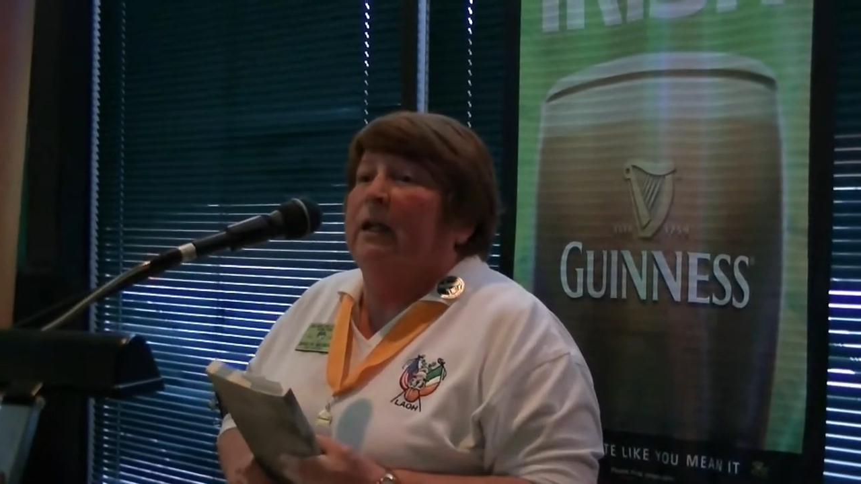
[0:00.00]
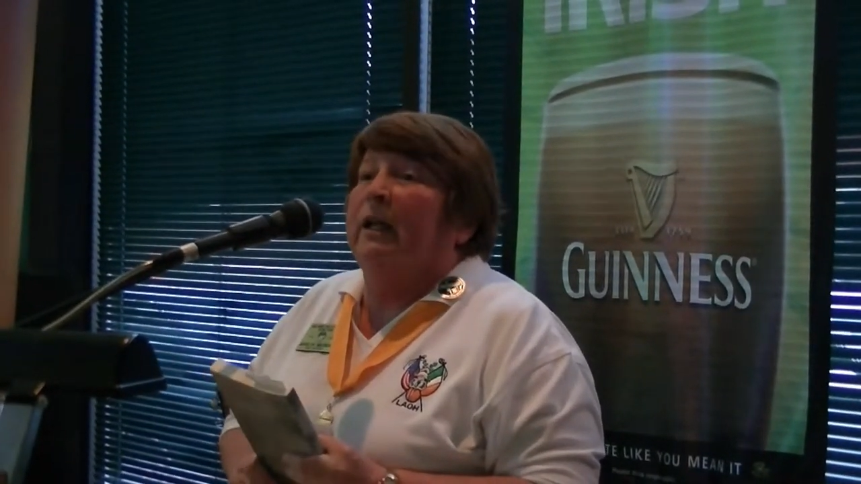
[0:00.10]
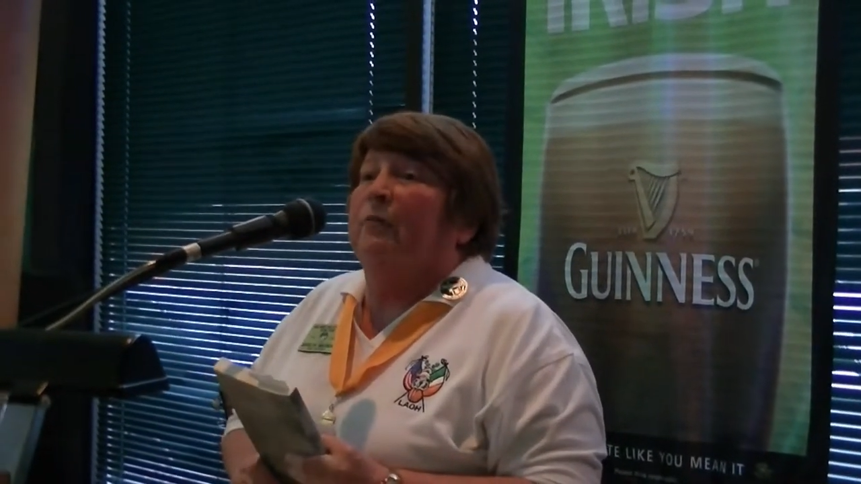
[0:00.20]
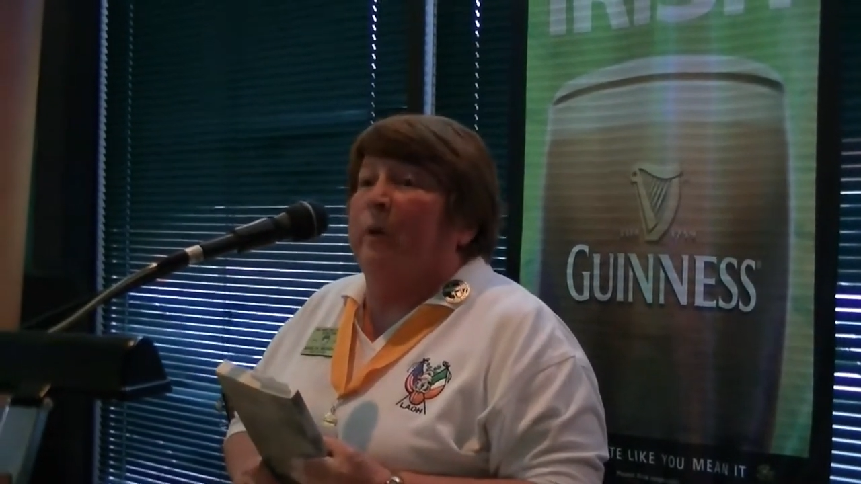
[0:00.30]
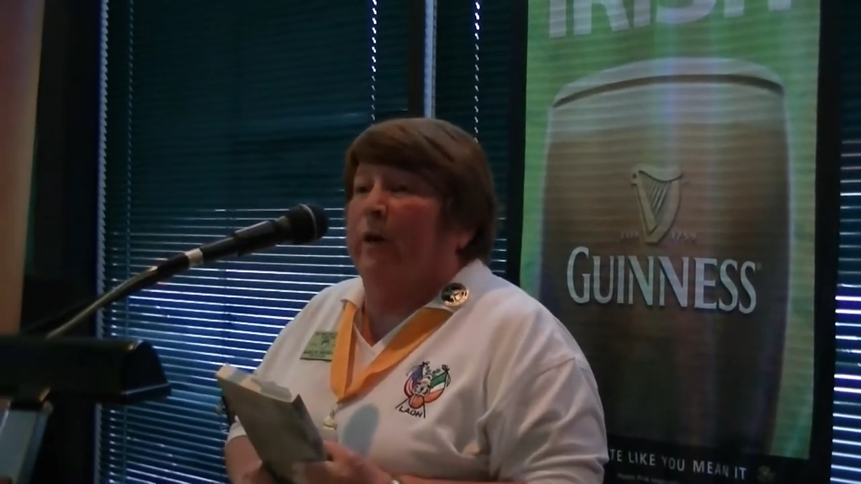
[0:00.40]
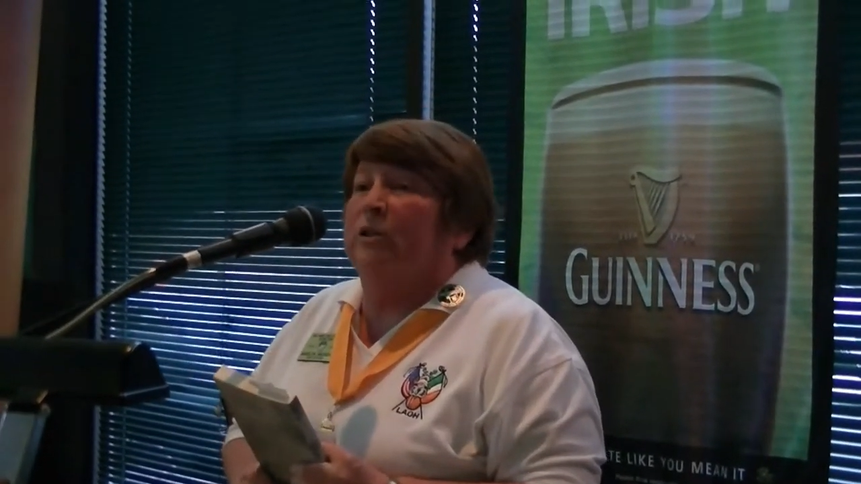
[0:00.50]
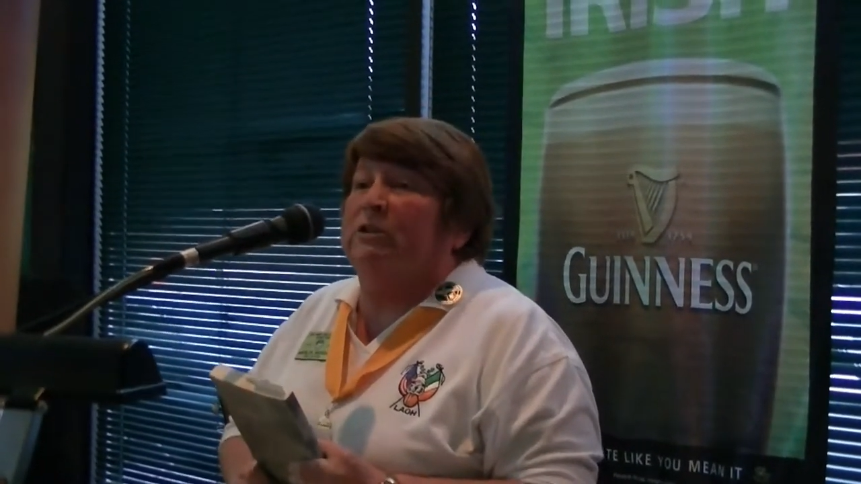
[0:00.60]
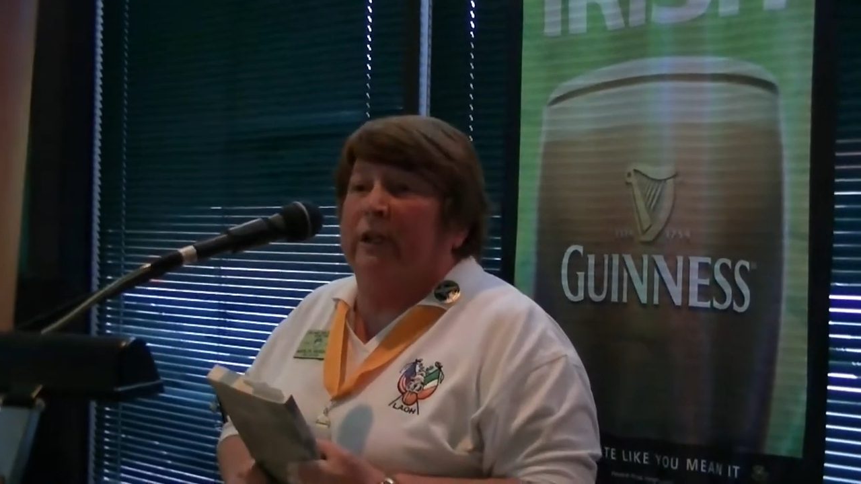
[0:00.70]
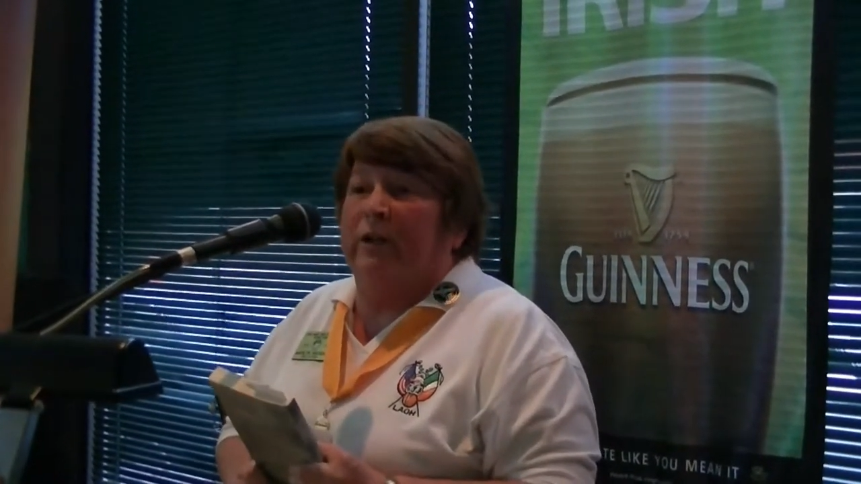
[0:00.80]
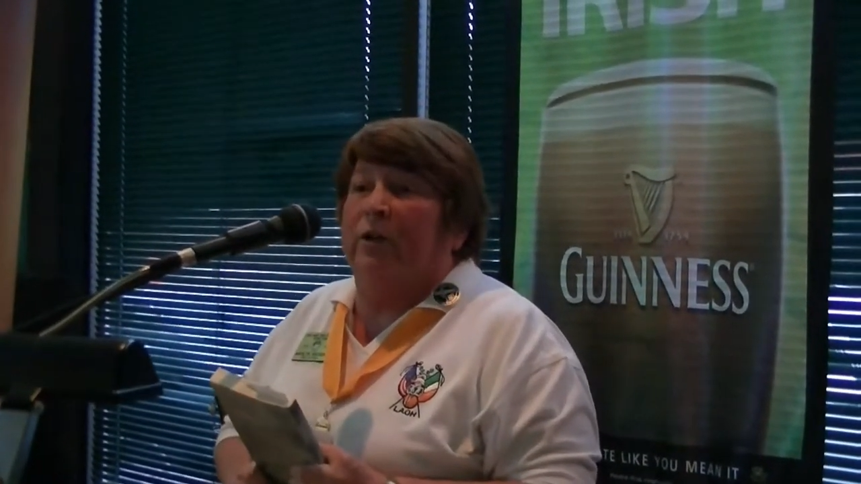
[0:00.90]
if Margaret
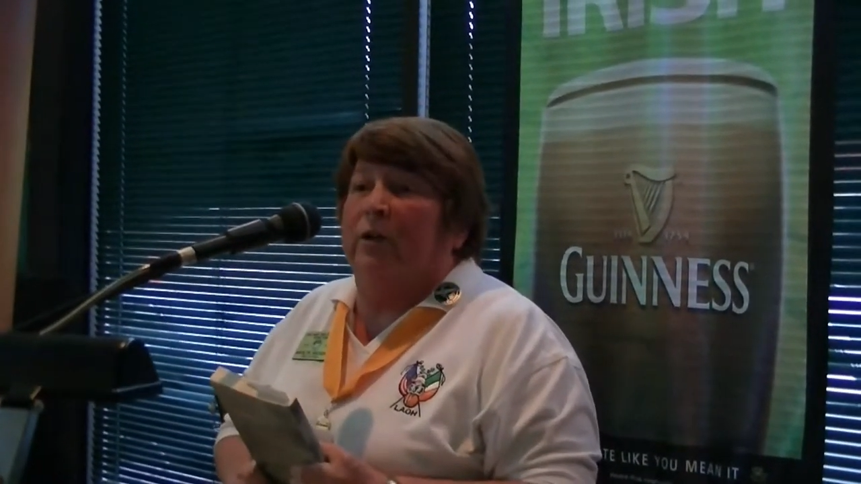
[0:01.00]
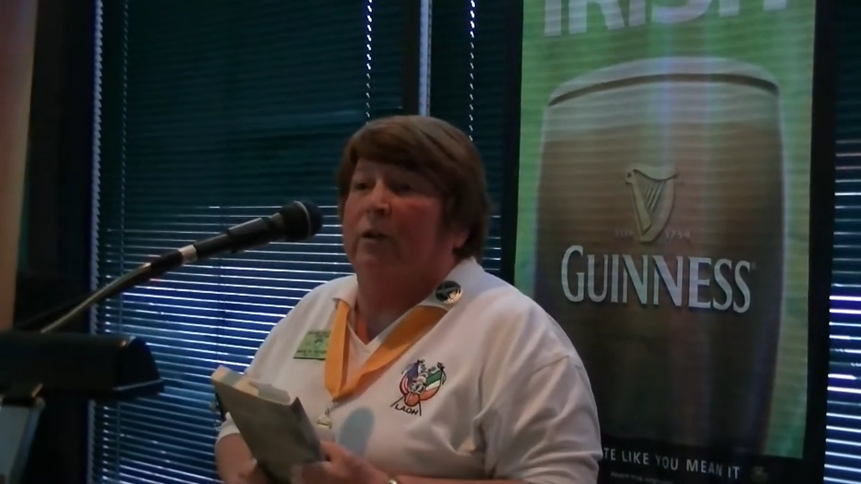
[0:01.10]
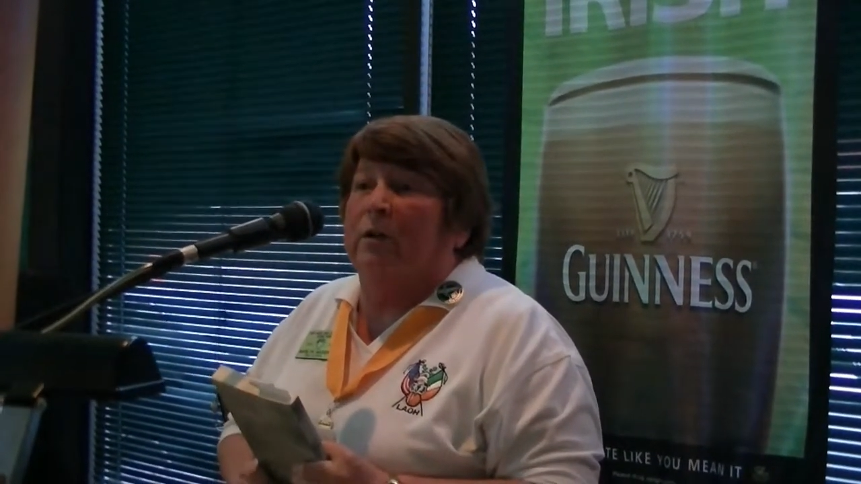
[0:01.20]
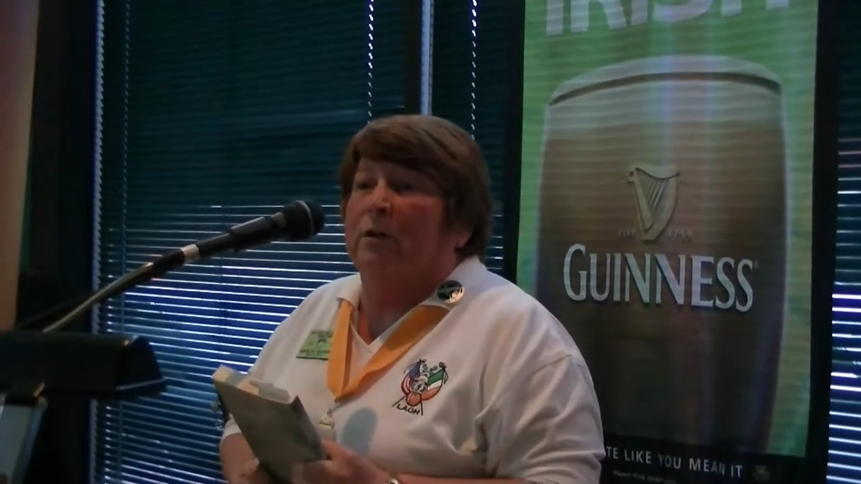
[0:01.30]
Skinnider